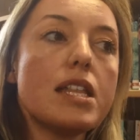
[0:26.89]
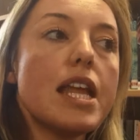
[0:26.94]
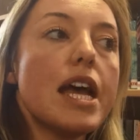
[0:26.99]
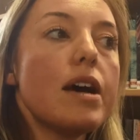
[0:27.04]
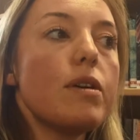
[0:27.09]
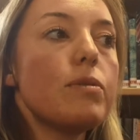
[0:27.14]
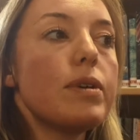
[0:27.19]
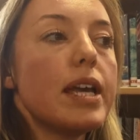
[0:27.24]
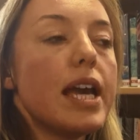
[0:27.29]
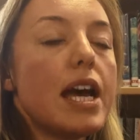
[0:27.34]

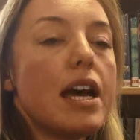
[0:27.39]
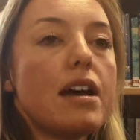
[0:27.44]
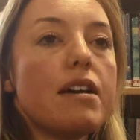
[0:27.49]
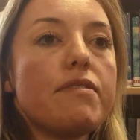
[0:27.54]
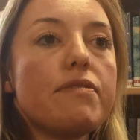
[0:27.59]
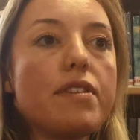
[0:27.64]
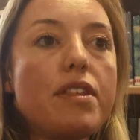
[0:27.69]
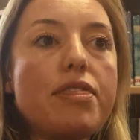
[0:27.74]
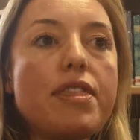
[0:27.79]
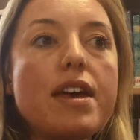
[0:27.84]
Now we
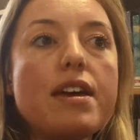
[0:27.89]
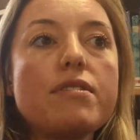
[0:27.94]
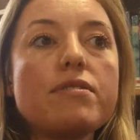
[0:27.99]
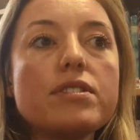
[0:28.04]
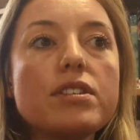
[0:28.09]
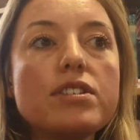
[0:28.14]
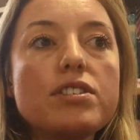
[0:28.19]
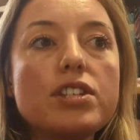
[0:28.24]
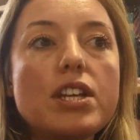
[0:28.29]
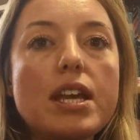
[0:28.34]
have
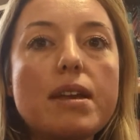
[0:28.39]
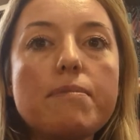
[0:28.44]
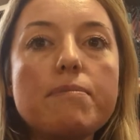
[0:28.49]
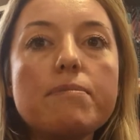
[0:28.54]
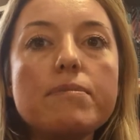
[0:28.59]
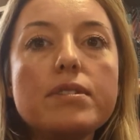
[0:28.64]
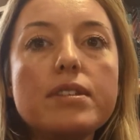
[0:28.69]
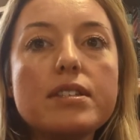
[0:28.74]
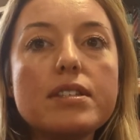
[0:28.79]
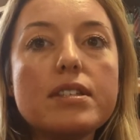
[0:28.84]
1,000
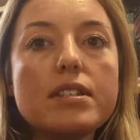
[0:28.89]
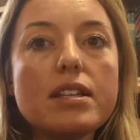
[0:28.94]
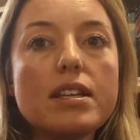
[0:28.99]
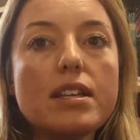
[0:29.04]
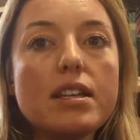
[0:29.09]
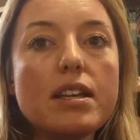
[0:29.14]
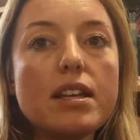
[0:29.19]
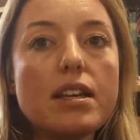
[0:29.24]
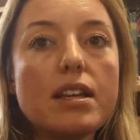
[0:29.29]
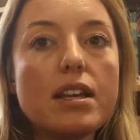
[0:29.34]
gyms,
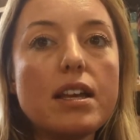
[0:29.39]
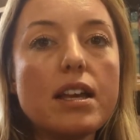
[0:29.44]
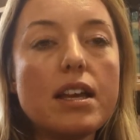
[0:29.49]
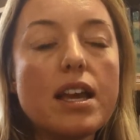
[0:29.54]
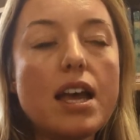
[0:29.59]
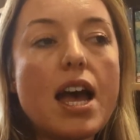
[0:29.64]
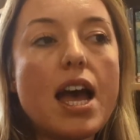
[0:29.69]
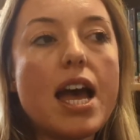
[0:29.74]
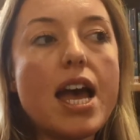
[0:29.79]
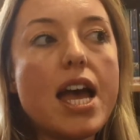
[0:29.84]

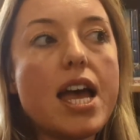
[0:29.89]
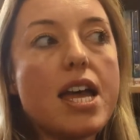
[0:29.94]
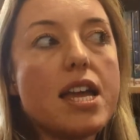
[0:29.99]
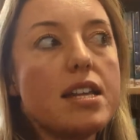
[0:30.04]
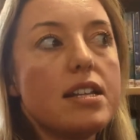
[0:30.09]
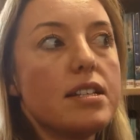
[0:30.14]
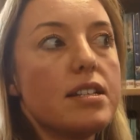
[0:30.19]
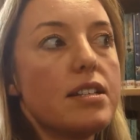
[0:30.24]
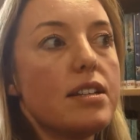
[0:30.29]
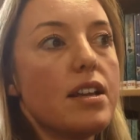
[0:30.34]

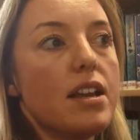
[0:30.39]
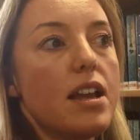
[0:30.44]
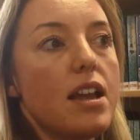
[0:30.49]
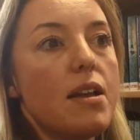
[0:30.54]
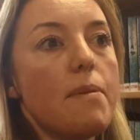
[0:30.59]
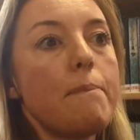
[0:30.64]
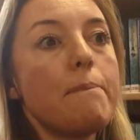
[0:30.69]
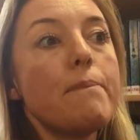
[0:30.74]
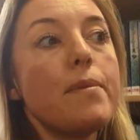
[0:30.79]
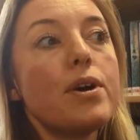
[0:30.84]
and
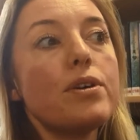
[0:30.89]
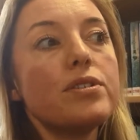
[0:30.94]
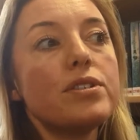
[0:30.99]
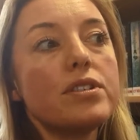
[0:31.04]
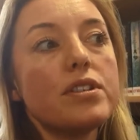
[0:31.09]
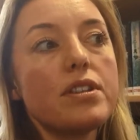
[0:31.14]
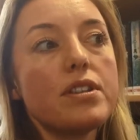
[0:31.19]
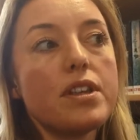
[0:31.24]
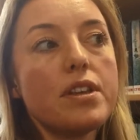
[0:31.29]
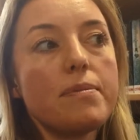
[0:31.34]

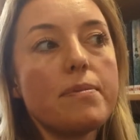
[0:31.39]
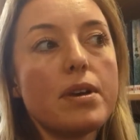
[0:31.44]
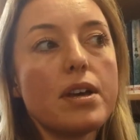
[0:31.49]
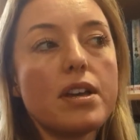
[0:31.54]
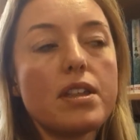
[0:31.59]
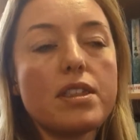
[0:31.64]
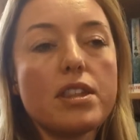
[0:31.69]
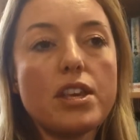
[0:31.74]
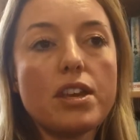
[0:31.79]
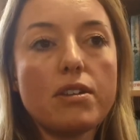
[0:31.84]
most of them
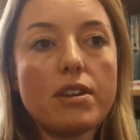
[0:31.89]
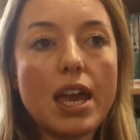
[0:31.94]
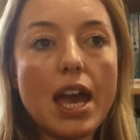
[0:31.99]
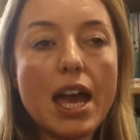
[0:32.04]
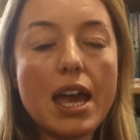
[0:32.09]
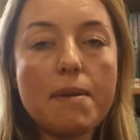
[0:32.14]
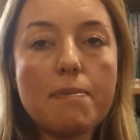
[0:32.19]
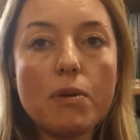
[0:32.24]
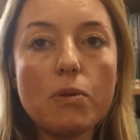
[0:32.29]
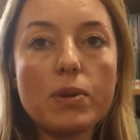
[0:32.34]
are in the
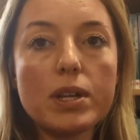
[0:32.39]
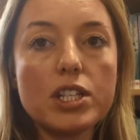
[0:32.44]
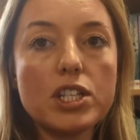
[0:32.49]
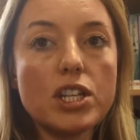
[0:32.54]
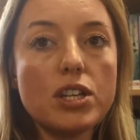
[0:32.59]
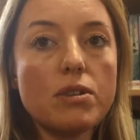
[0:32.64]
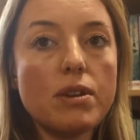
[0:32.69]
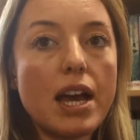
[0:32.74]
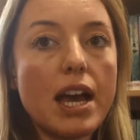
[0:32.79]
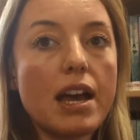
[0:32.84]
UK, but we
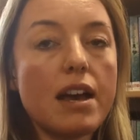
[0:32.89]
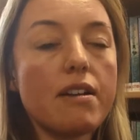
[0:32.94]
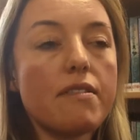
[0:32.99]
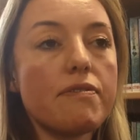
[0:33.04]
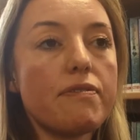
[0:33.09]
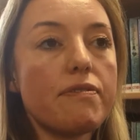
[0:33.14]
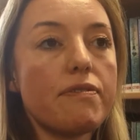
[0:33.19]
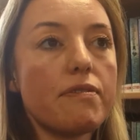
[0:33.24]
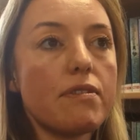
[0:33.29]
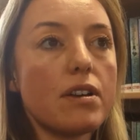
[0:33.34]
do
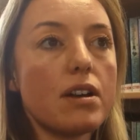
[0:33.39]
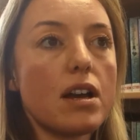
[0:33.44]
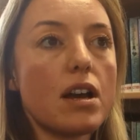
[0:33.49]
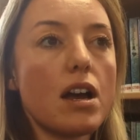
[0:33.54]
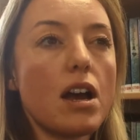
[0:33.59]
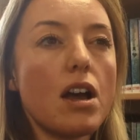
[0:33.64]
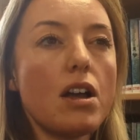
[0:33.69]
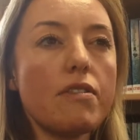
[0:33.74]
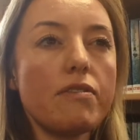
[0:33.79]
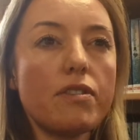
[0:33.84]
have
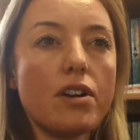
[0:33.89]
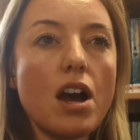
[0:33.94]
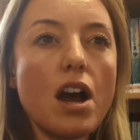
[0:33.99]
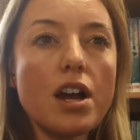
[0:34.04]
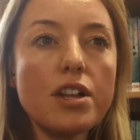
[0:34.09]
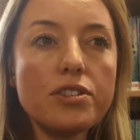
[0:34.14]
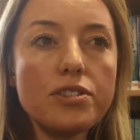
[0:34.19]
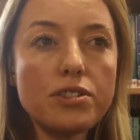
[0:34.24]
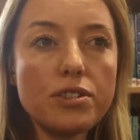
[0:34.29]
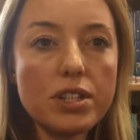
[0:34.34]
over
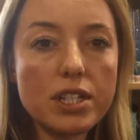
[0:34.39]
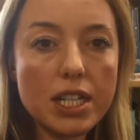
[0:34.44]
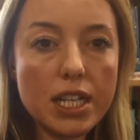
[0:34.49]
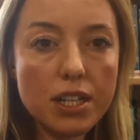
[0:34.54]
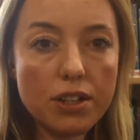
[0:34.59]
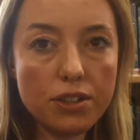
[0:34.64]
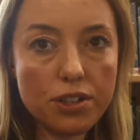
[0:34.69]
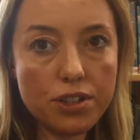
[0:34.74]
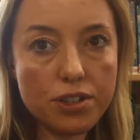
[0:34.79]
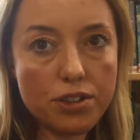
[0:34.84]
100
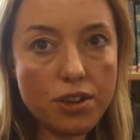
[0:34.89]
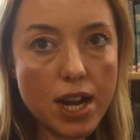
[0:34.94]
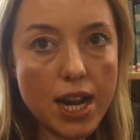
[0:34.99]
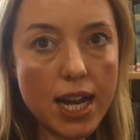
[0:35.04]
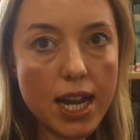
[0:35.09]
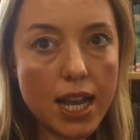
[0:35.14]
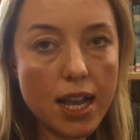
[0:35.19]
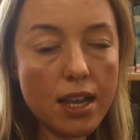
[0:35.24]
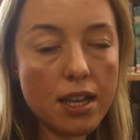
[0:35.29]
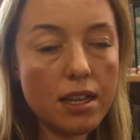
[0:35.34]
in
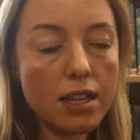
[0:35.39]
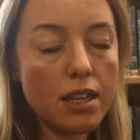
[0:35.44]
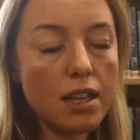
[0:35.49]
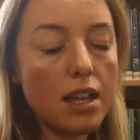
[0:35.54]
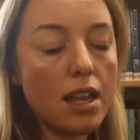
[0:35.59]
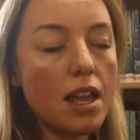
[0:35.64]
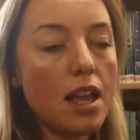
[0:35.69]
Australia.